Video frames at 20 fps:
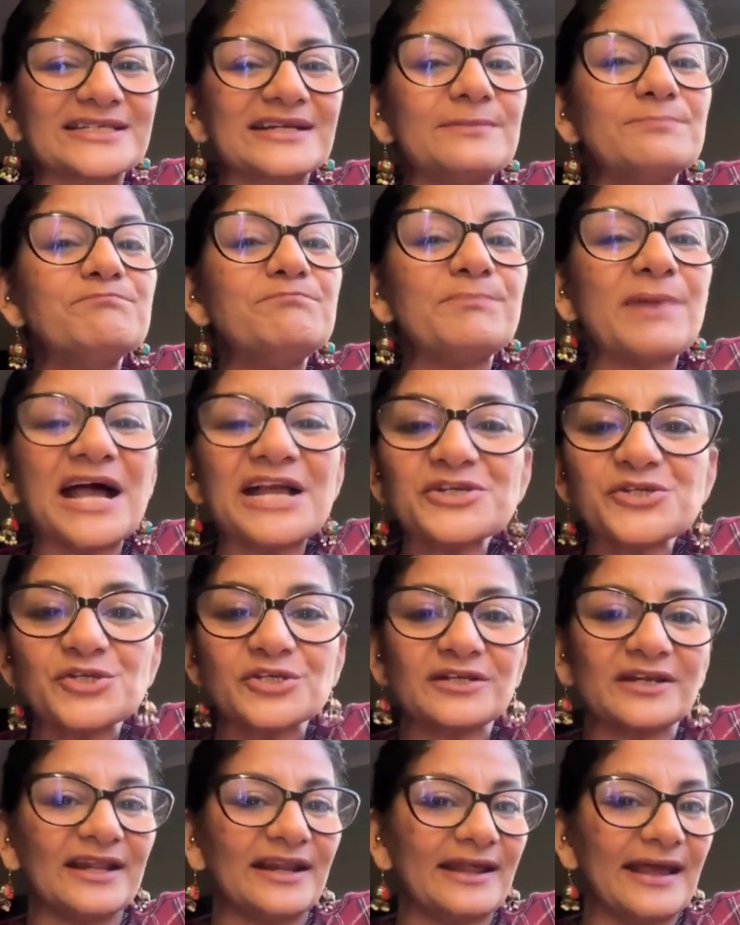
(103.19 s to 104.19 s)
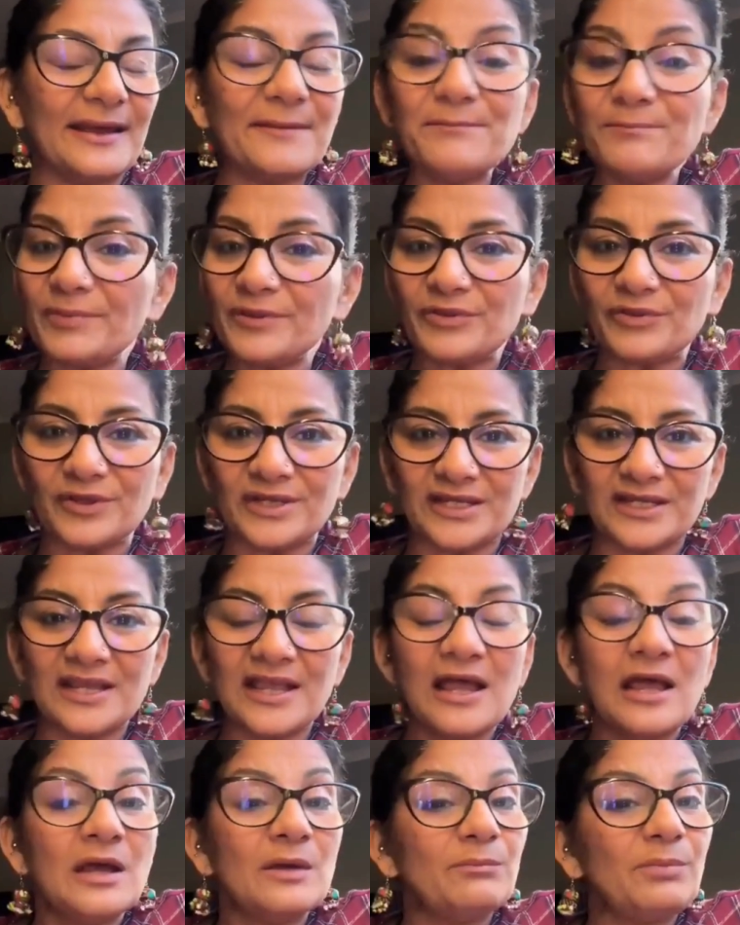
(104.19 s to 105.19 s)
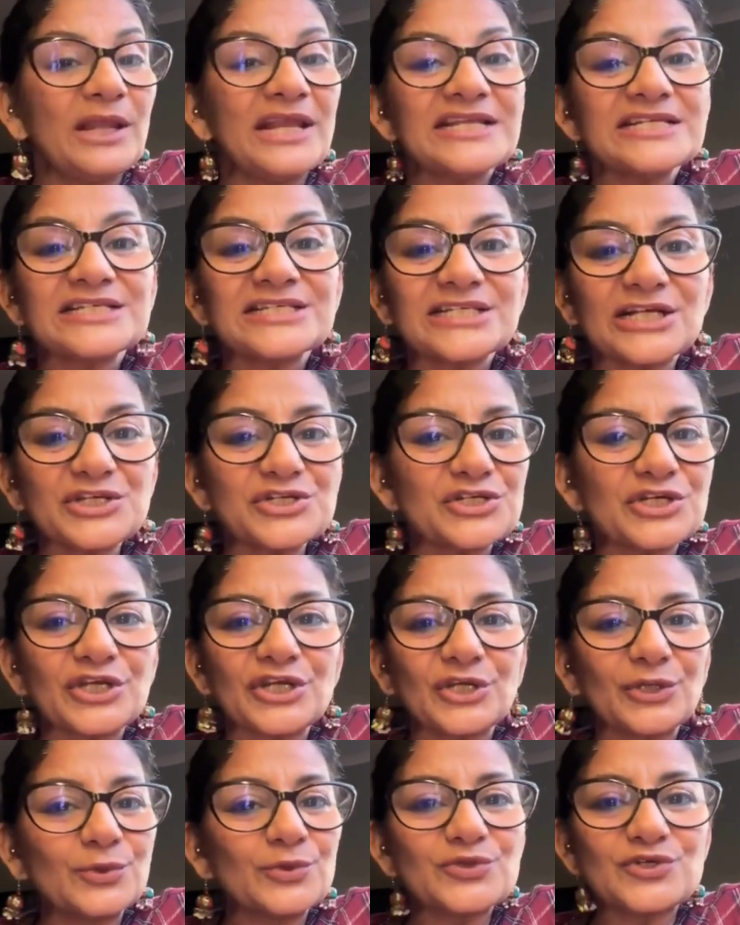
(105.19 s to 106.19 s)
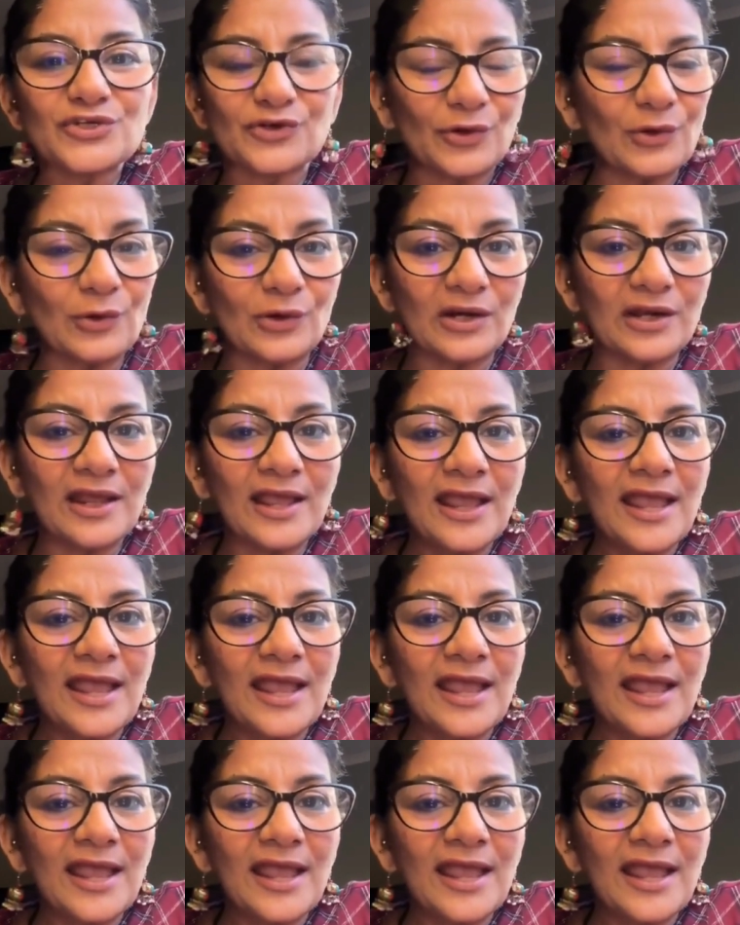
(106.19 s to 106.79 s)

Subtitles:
Compassion and empathy plays such a huge role,